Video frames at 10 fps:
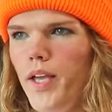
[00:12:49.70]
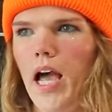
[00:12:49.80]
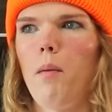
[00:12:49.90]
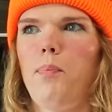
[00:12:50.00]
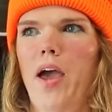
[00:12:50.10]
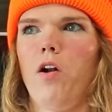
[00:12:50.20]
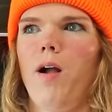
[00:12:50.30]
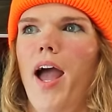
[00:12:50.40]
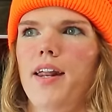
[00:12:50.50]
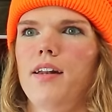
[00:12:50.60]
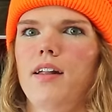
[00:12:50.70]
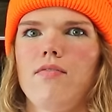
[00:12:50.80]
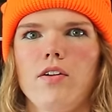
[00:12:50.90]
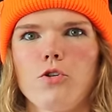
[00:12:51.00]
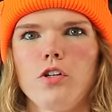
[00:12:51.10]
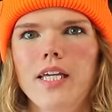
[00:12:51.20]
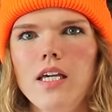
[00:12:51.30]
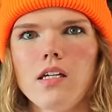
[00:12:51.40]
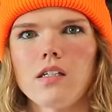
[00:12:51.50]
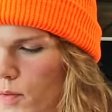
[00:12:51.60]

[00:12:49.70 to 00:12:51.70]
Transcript: we got better at it eventually.